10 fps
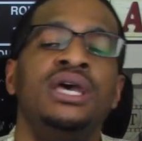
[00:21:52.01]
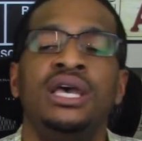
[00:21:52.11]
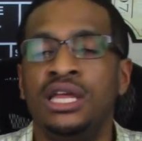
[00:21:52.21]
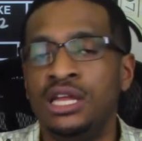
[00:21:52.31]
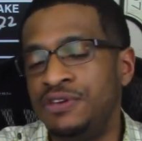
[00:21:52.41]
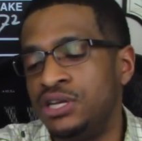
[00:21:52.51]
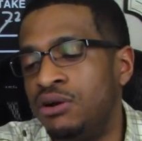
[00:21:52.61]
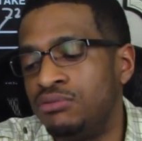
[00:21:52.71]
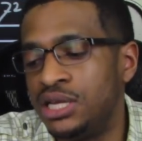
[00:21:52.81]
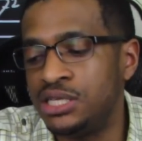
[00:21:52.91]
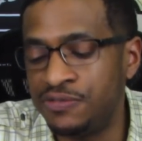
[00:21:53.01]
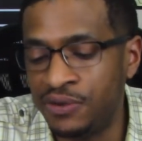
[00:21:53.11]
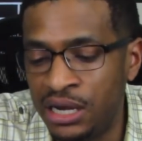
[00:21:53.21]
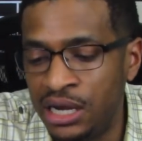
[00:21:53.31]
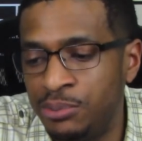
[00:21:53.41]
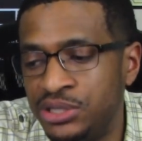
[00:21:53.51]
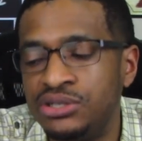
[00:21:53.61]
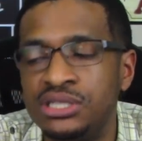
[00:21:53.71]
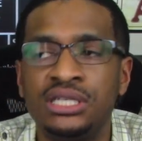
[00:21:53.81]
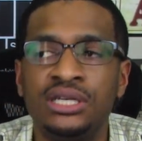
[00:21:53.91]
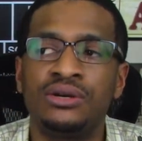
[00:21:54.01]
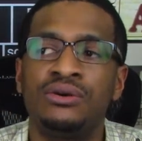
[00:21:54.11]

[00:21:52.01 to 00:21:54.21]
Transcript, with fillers: And if you don't, that's fine, but you can still